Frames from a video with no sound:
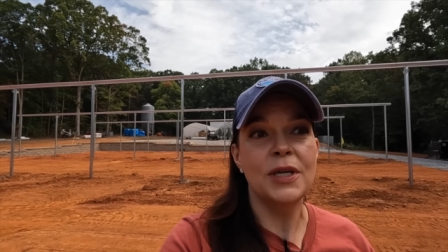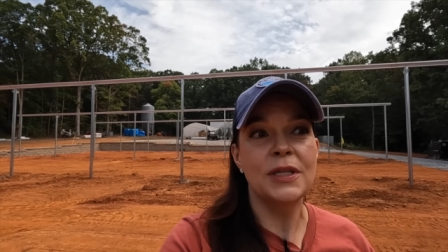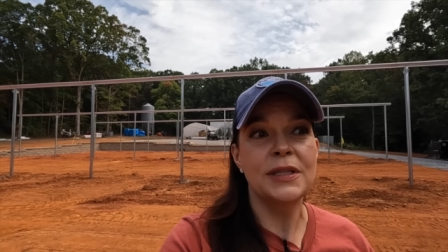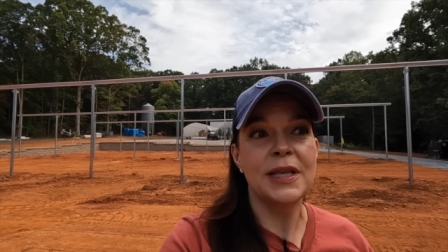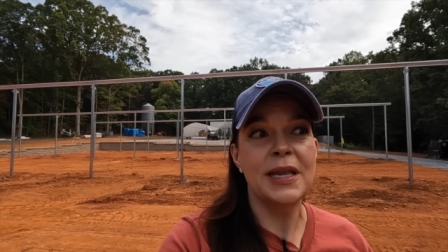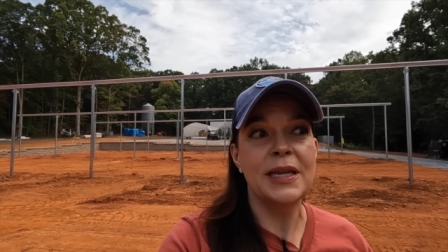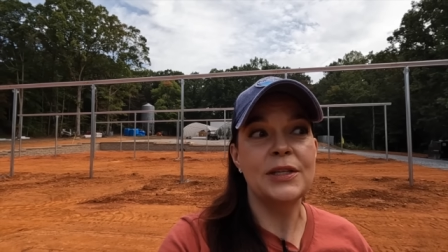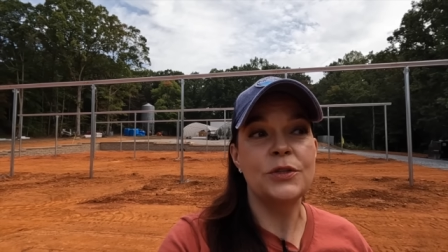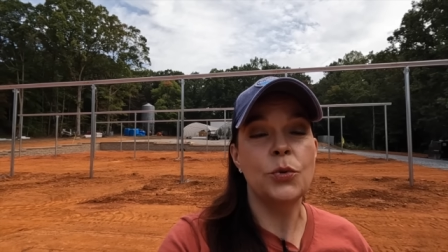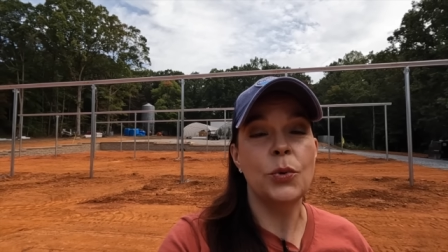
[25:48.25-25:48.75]
because
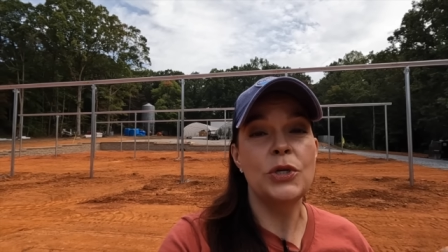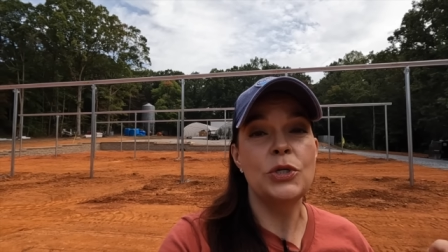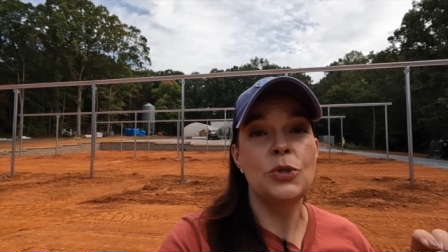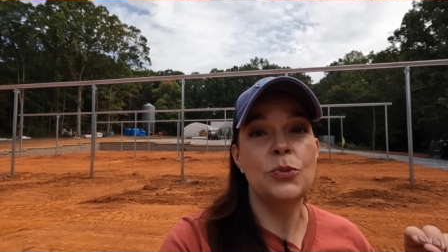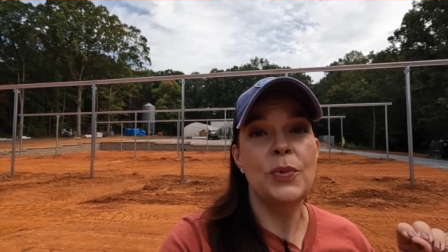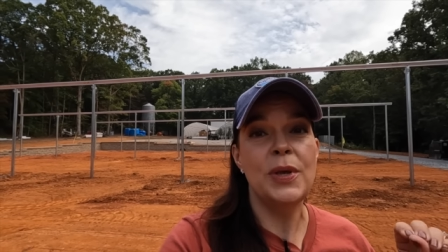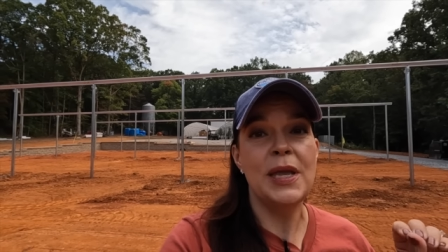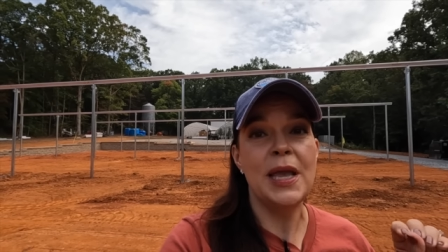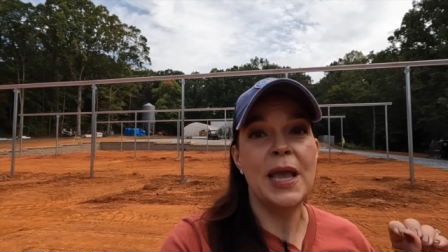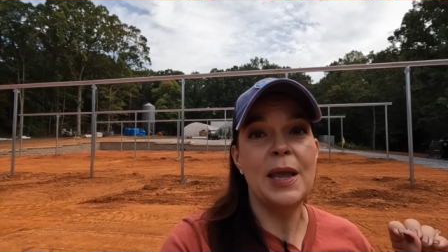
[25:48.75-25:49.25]
that is going
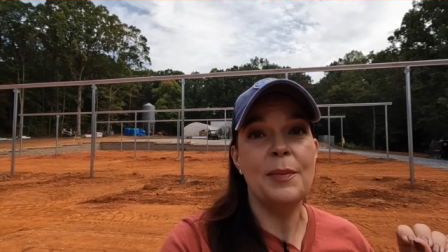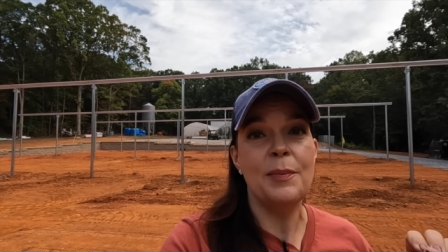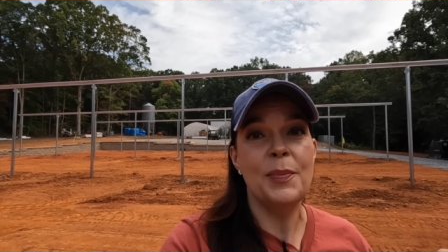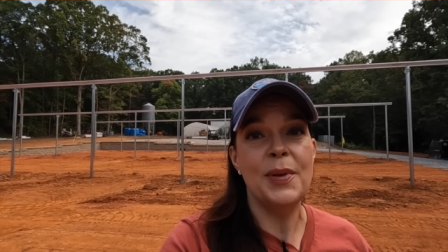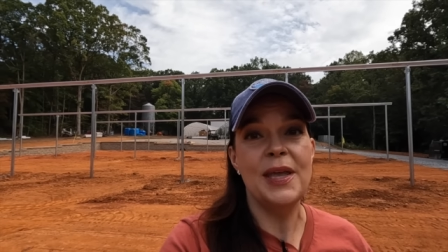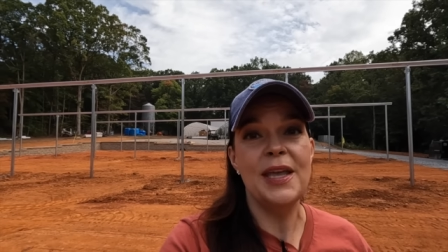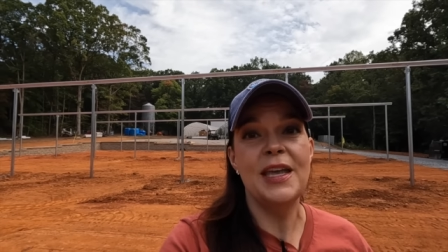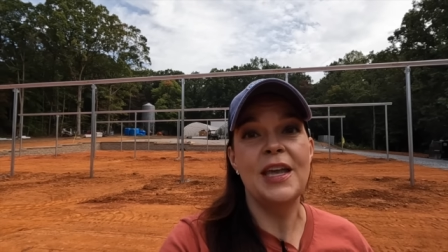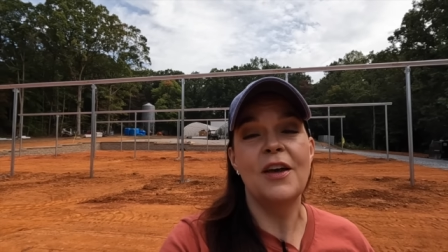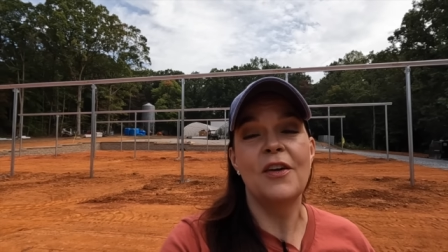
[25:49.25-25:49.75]
to be a
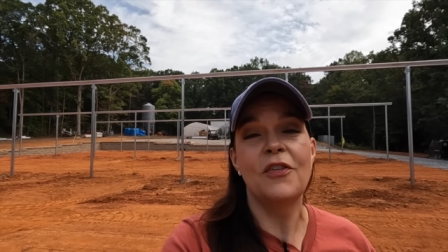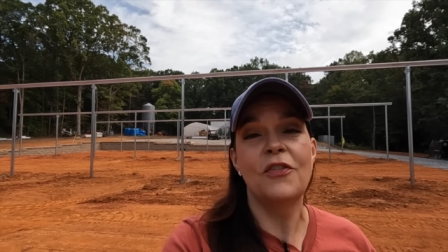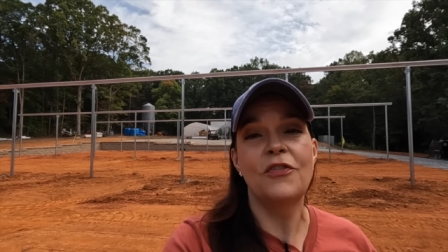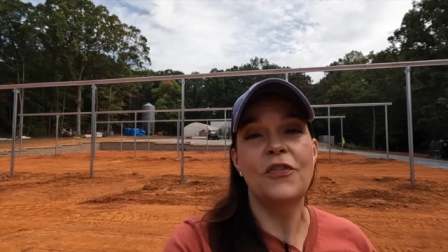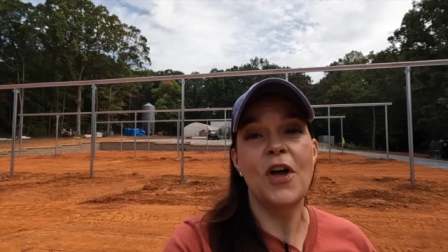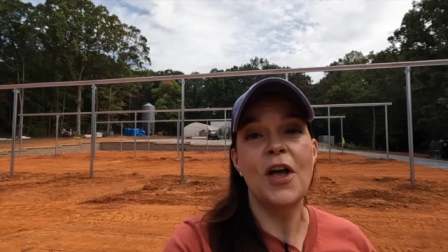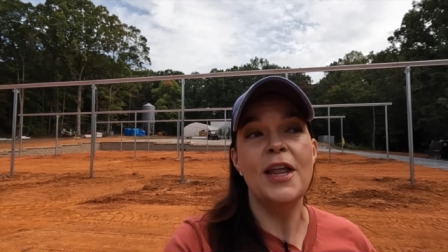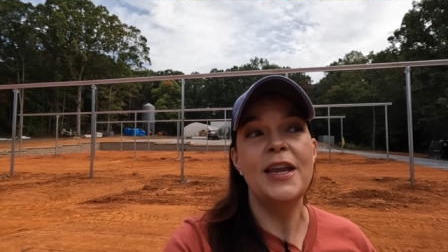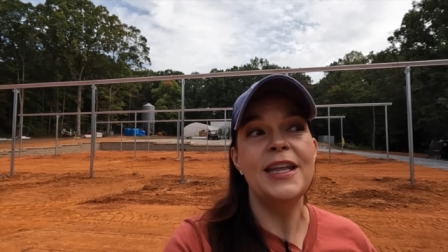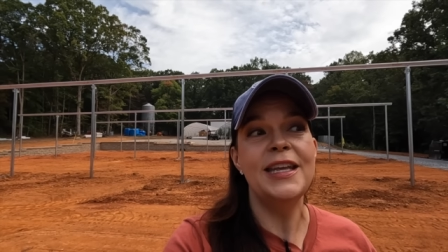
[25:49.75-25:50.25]
big
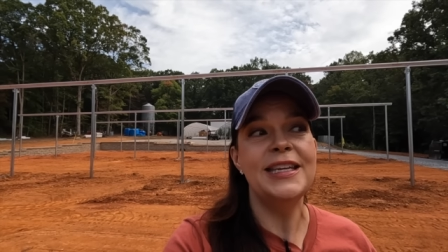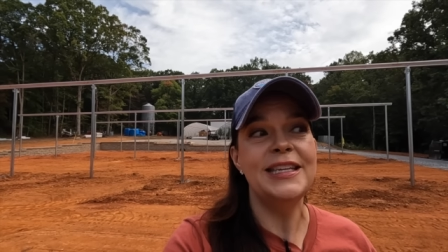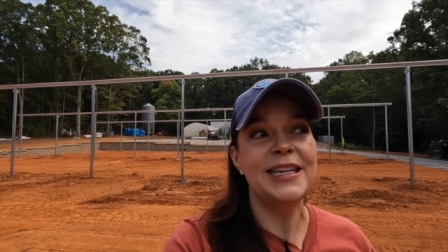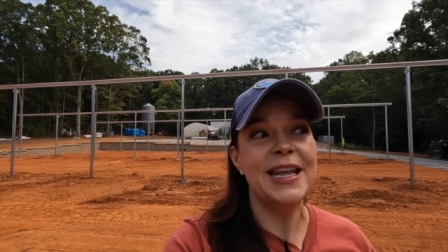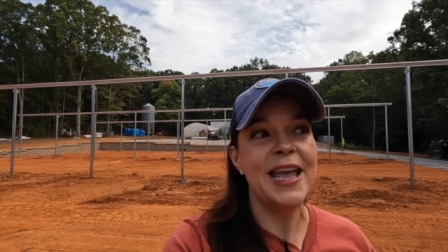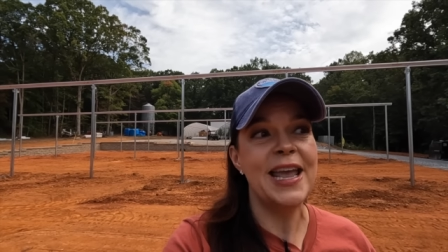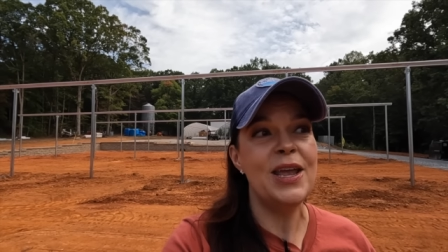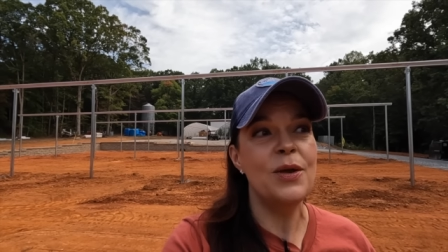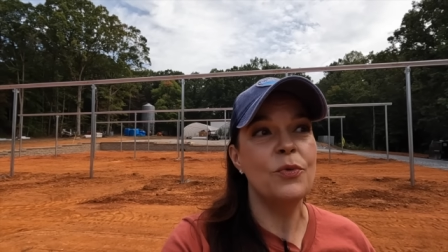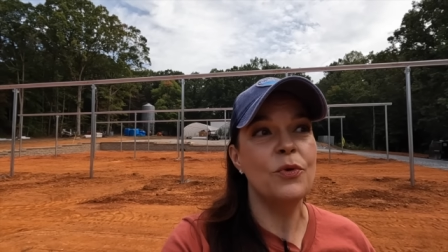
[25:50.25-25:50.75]
fun
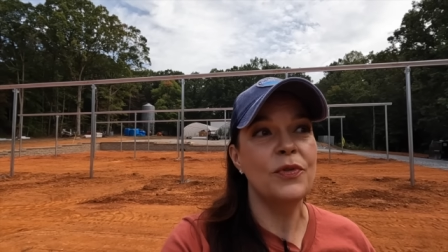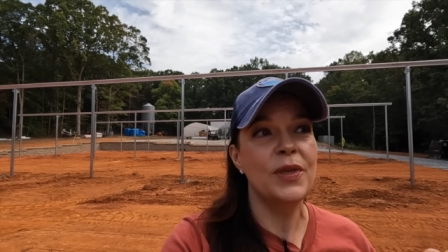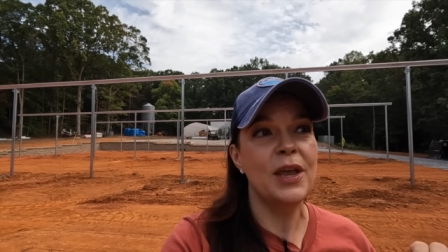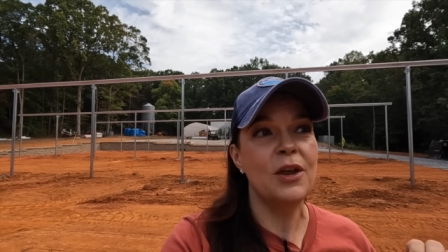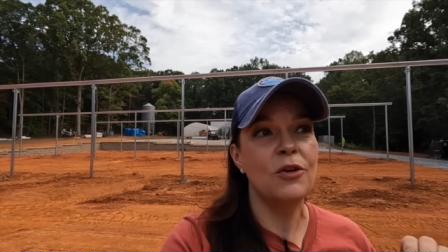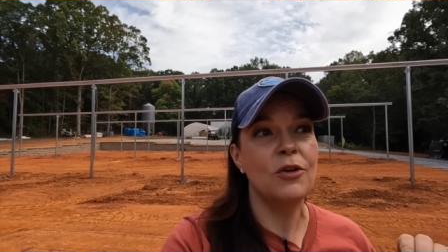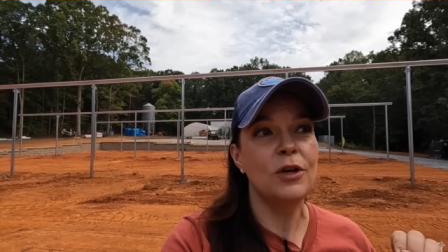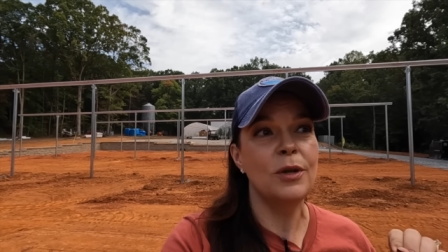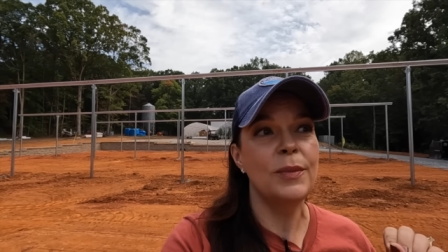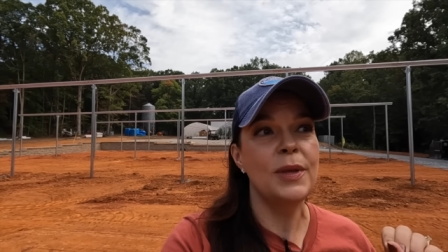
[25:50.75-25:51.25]
day where
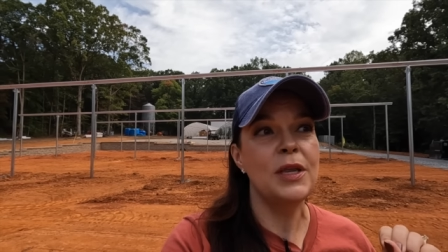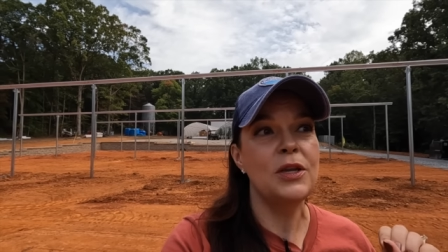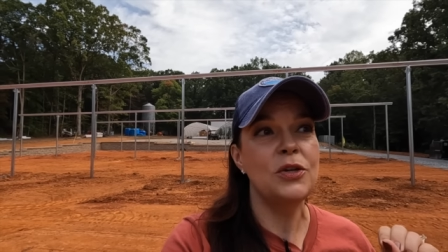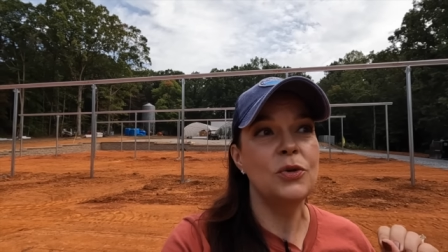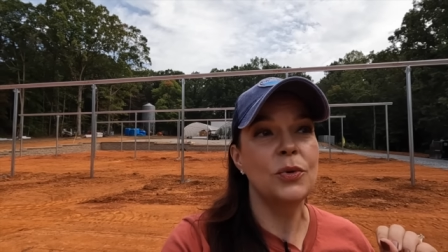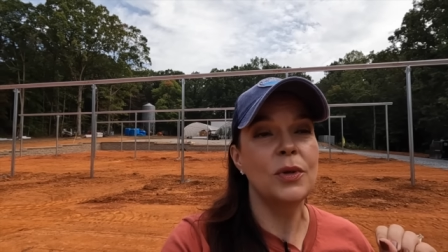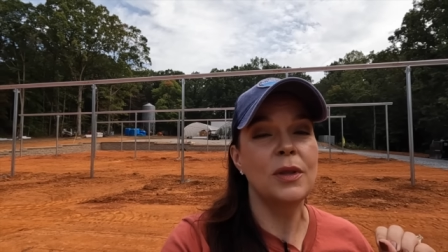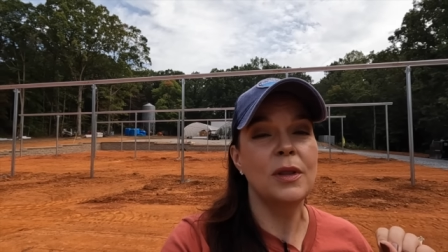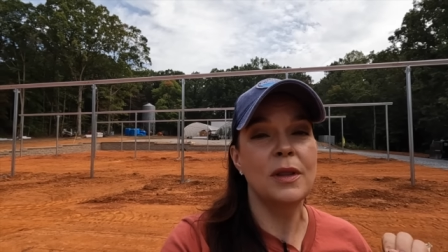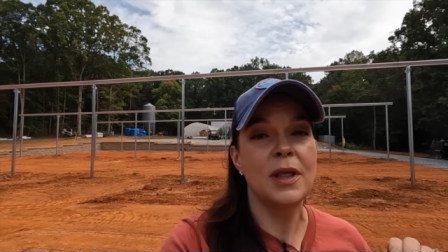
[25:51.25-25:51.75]
they are going to be
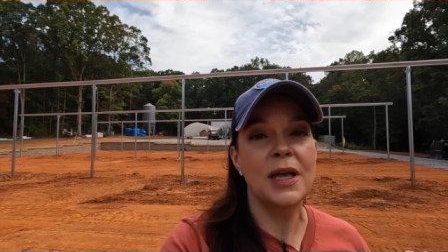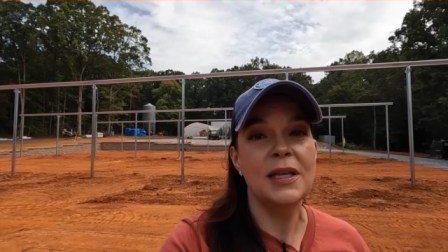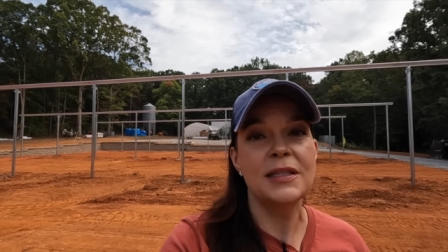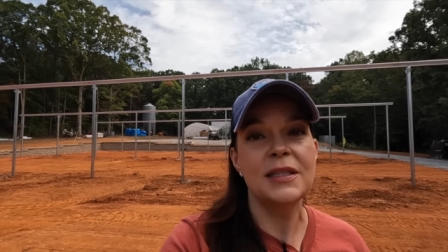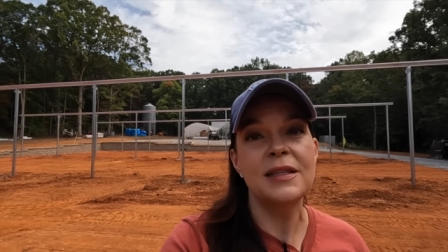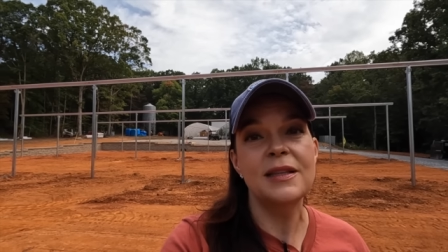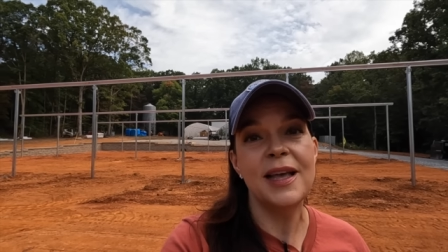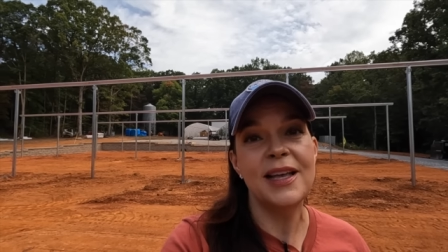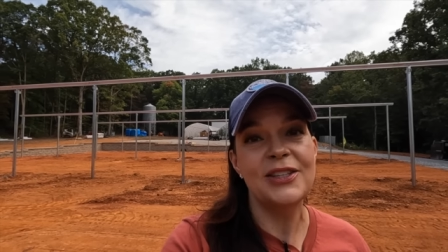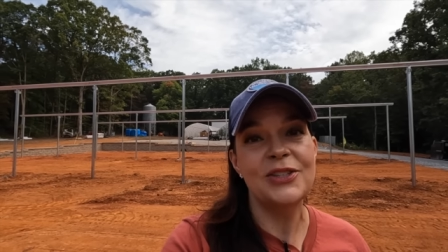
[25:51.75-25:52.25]
doing
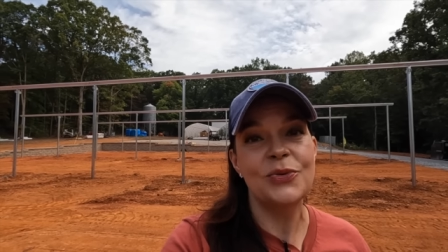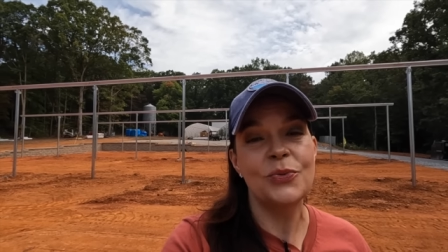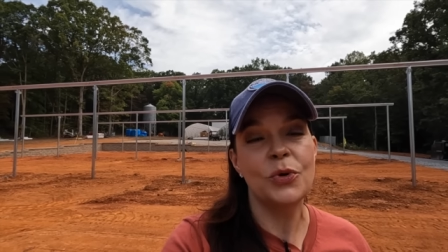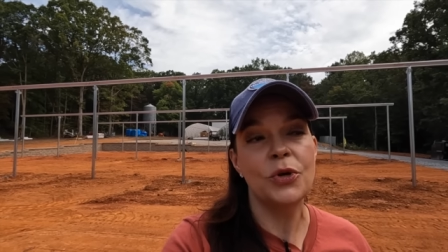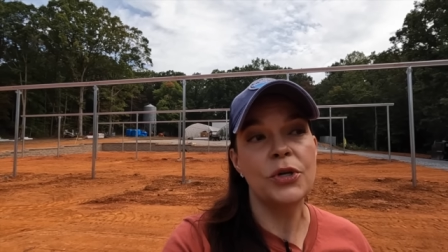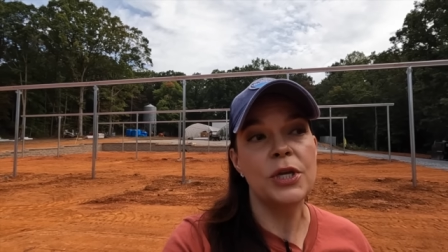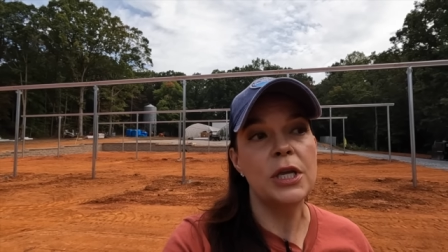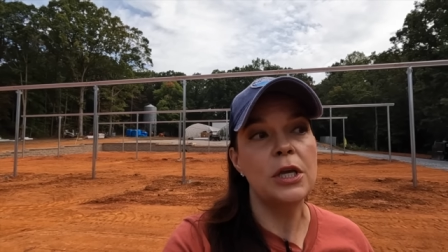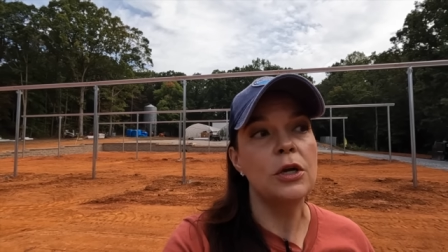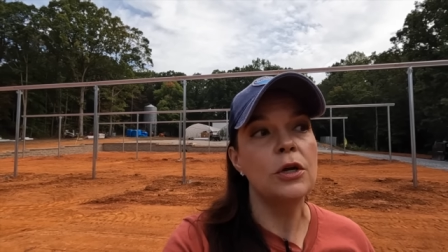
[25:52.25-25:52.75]
lots and lots of
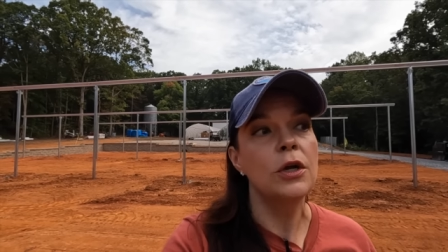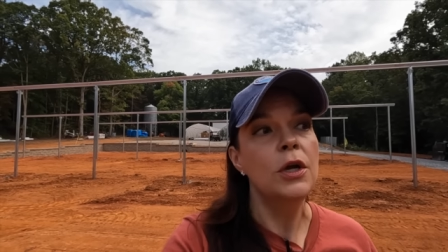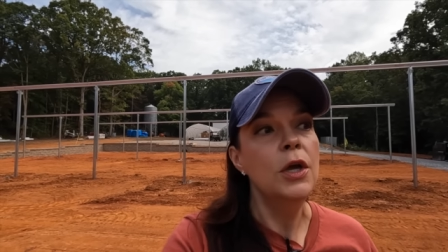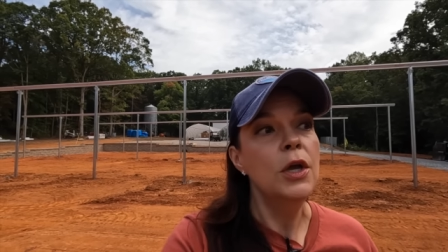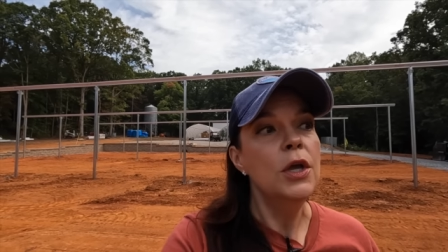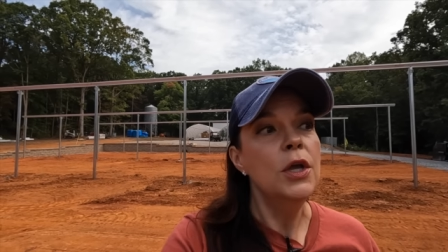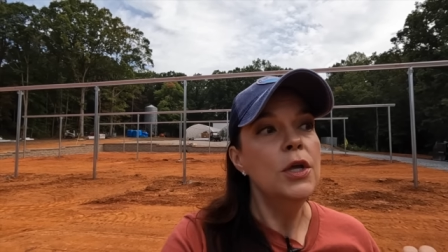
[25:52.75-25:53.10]
work here.